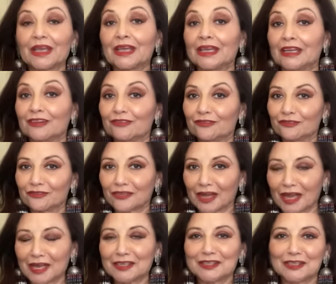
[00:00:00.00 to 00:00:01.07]
In
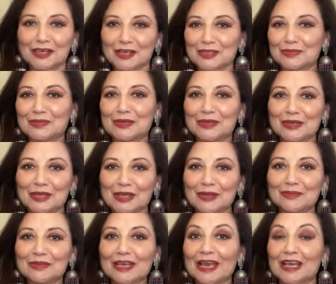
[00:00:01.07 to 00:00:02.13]
fact, it has been
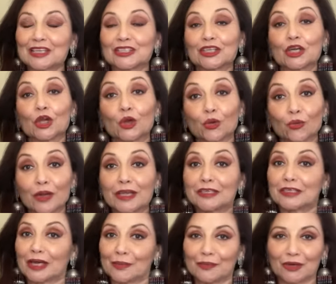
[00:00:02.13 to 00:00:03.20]
named as the
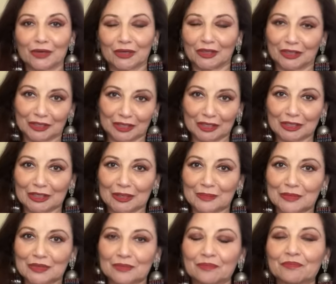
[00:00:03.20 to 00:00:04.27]
Great American Eclipse.